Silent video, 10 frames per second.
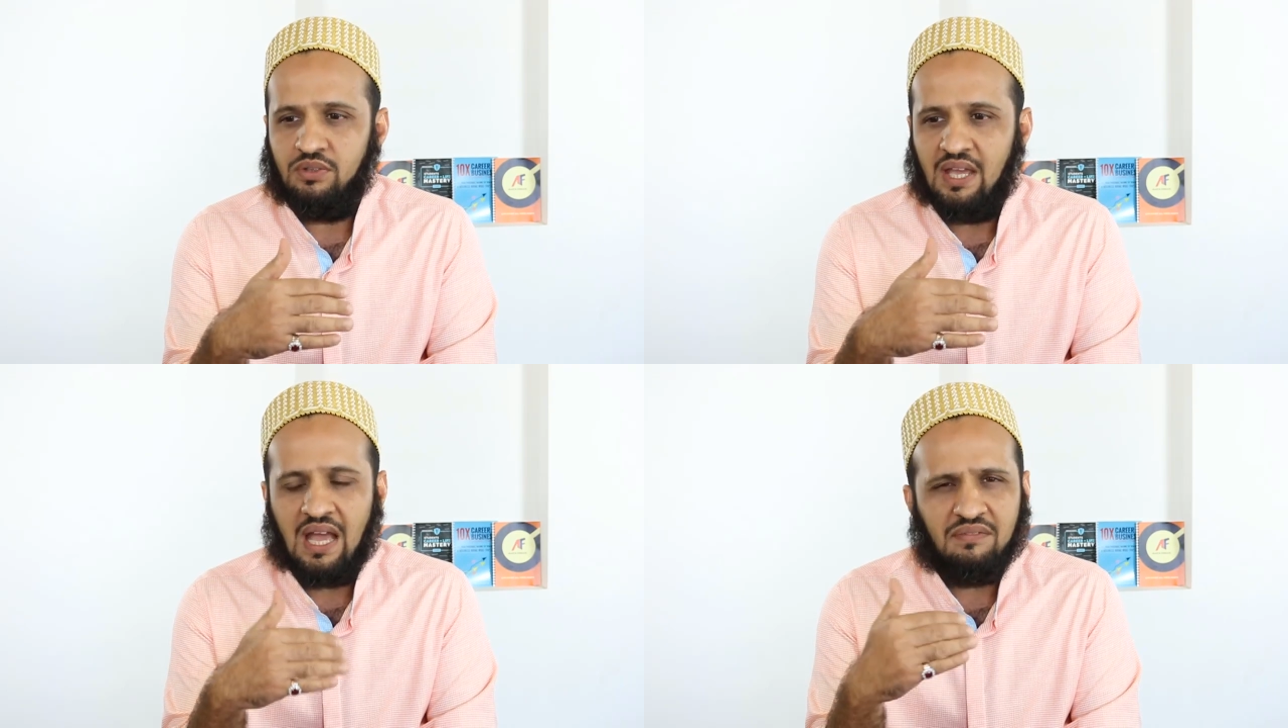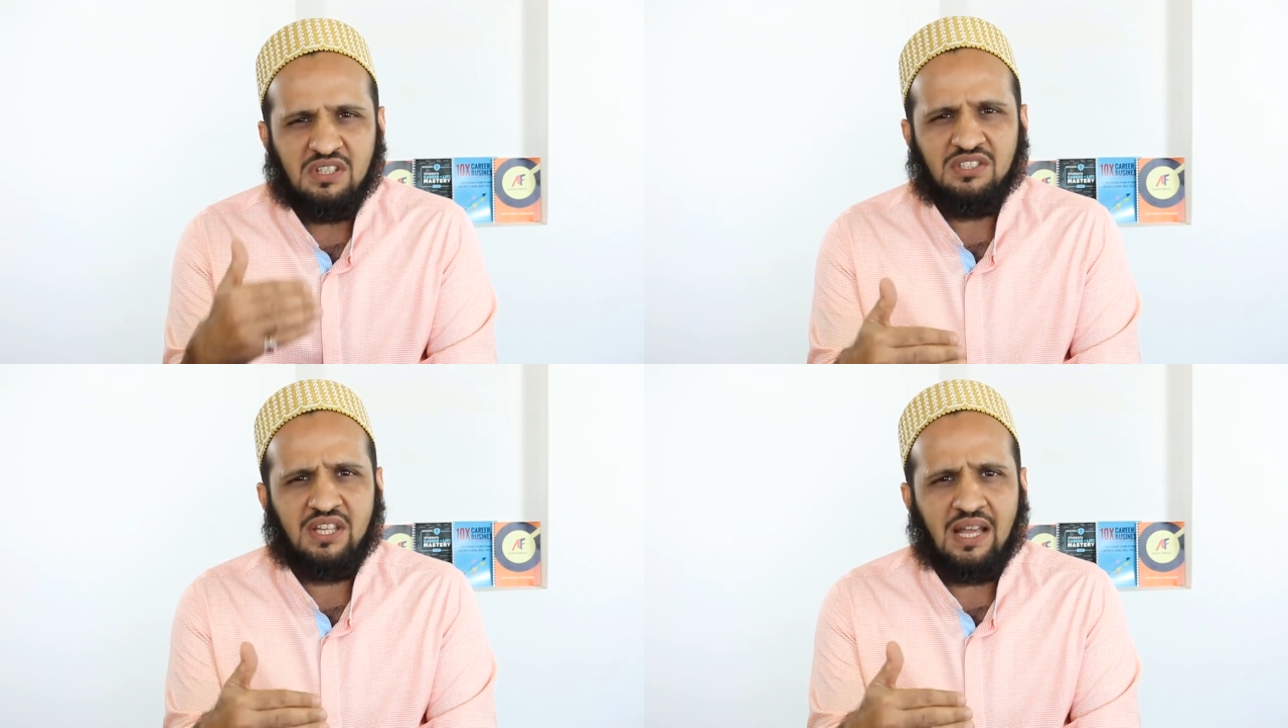they have
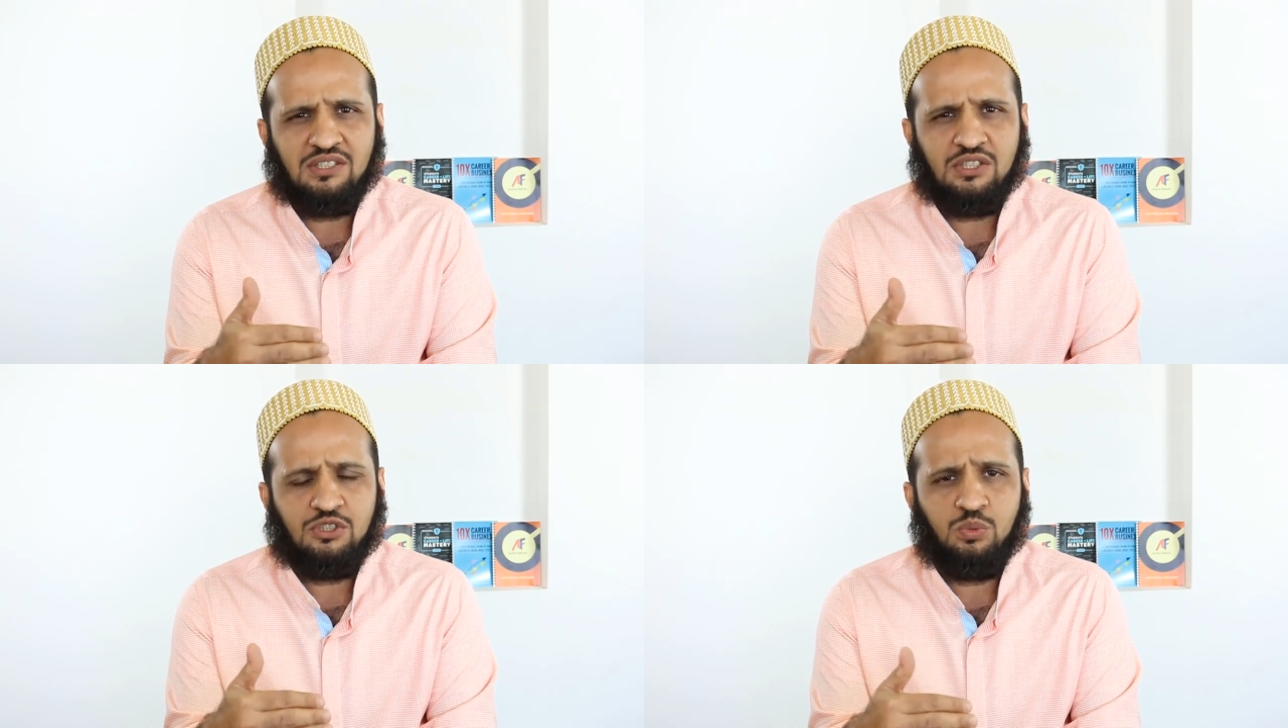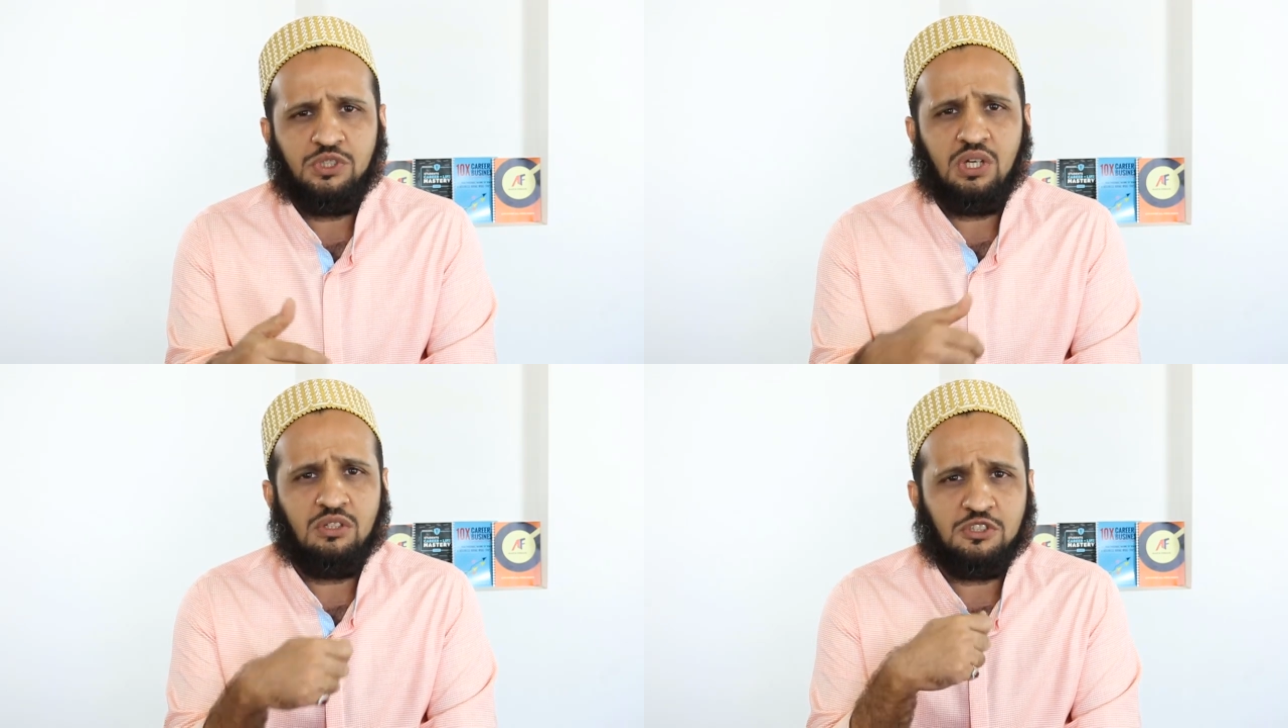these gadgets
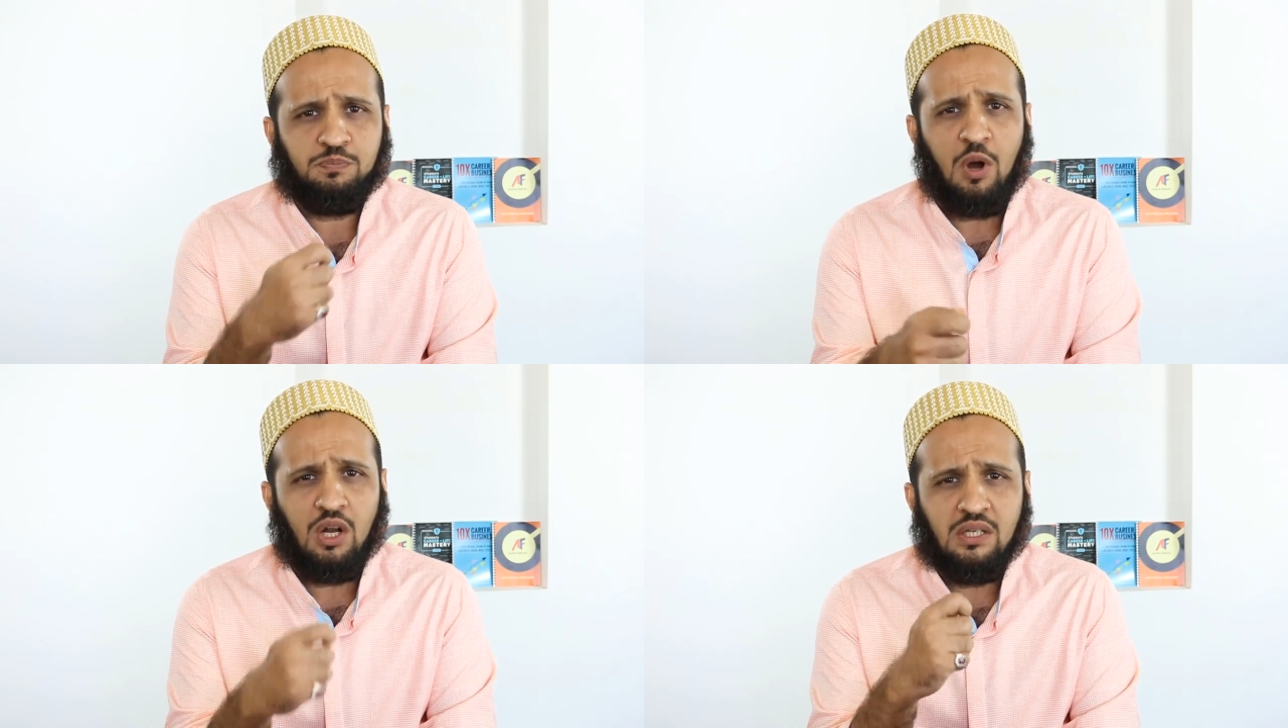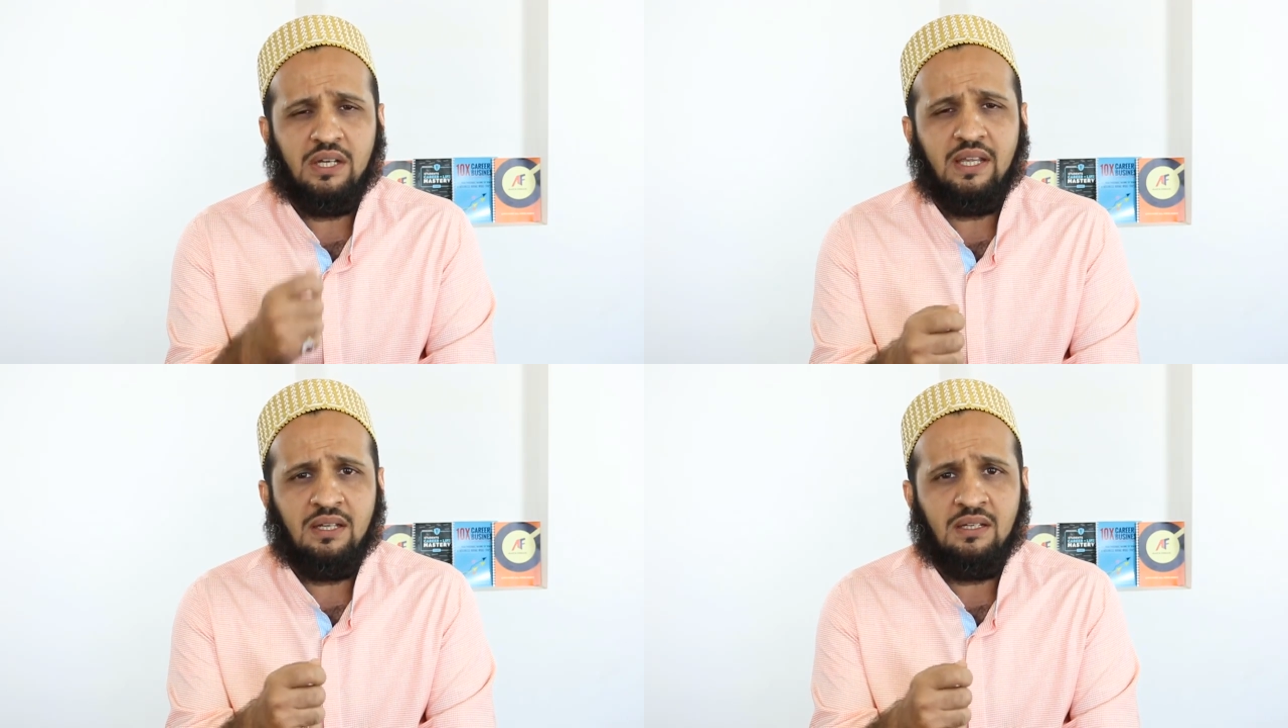which are
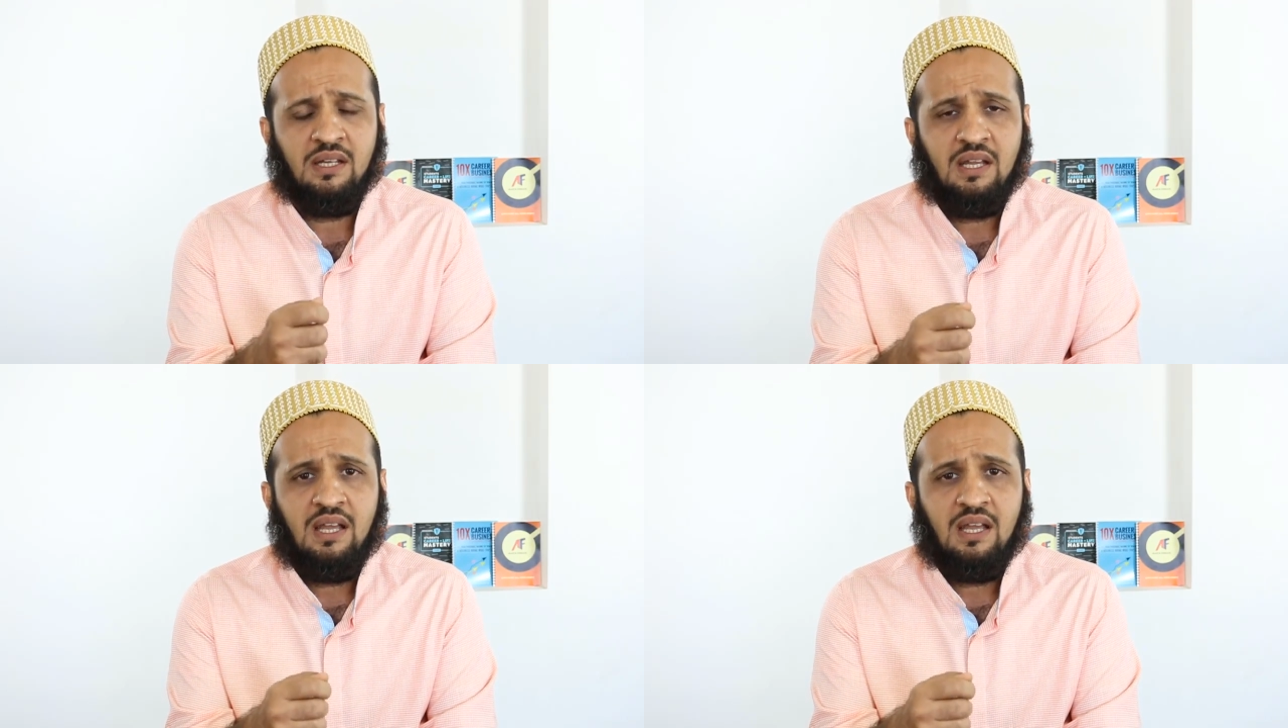responding